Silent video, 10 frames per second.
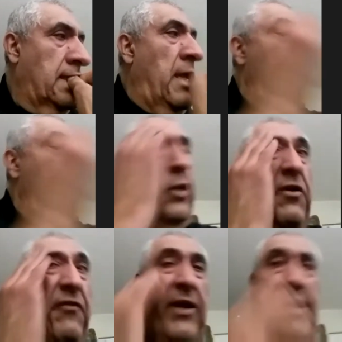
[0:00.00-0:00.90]

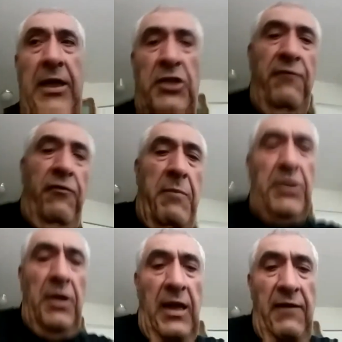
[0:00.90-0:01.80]
purification for better
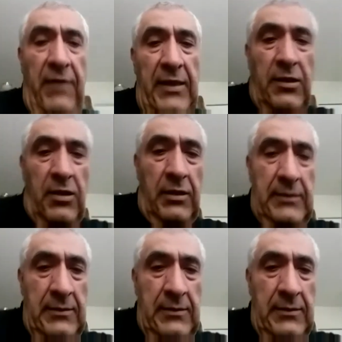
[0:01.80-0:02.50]
life later on.